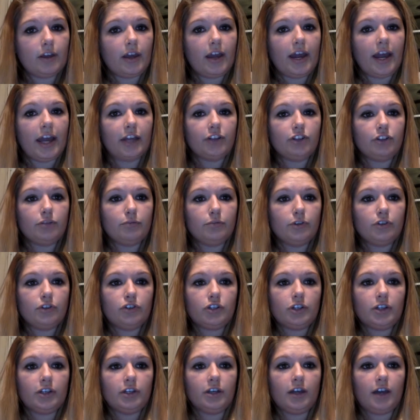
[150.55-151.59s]

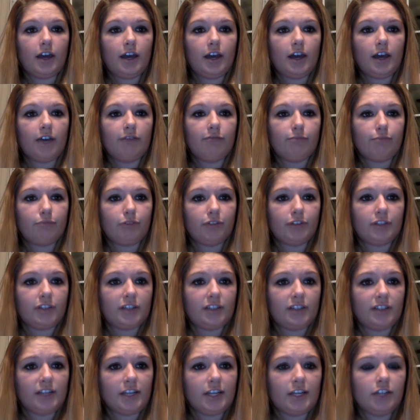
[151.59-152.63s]
attribution of
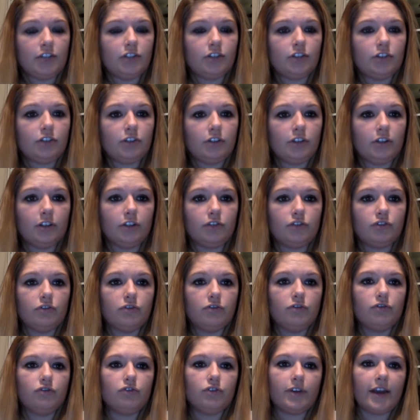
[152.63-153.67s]
prestige to the
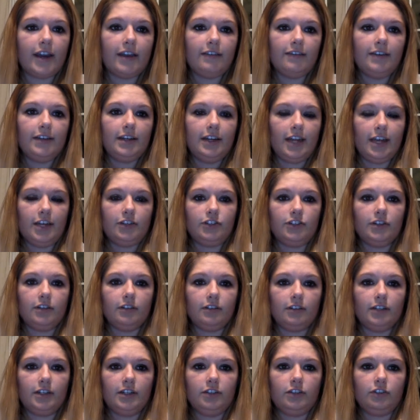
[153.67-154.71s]
driving
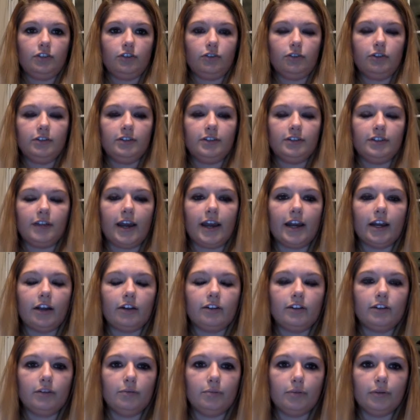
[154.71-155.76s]
agent leads to a desire
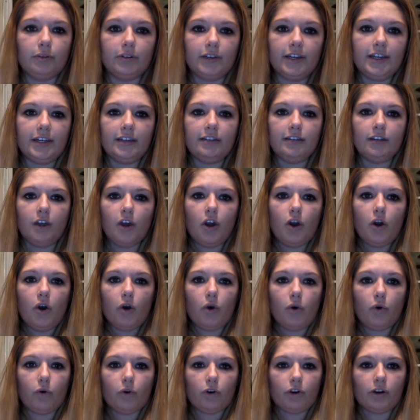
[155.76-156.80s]
to please
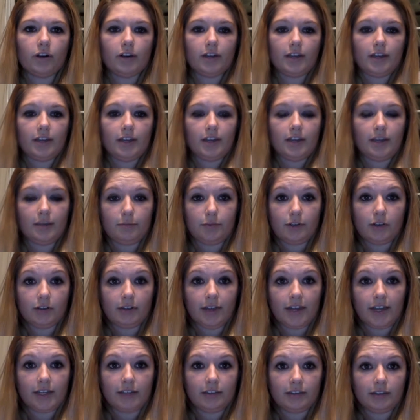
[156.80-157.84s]
or
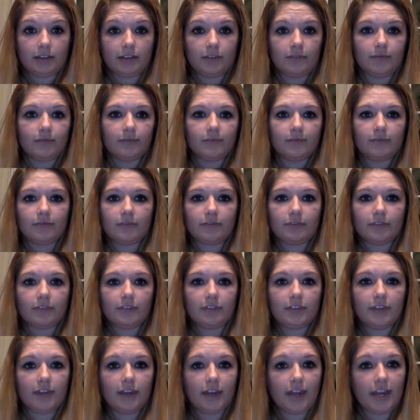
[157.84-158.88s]
emulate
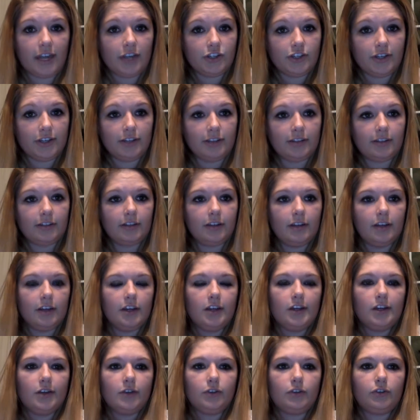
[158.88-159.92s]
the agent.
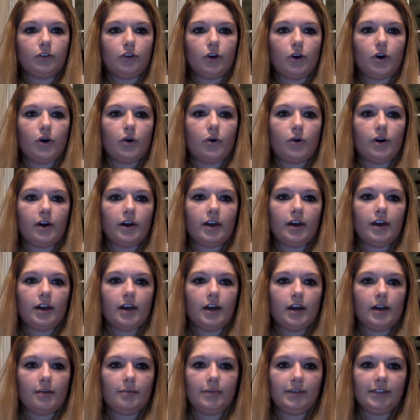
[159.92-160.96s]
So
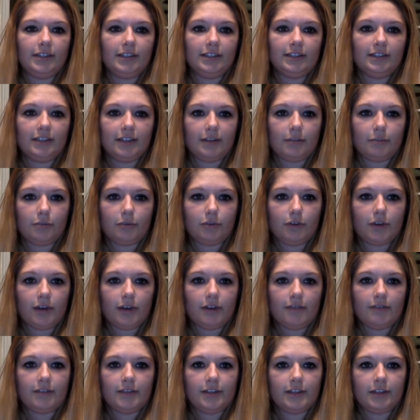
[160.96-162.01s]
an example
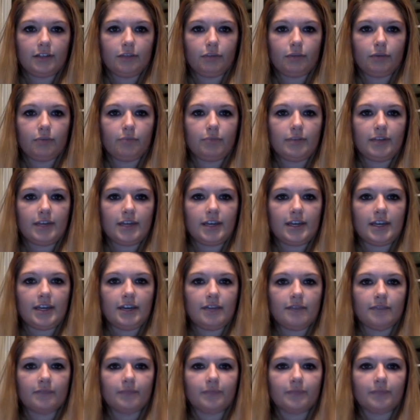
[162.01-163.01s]
of this would be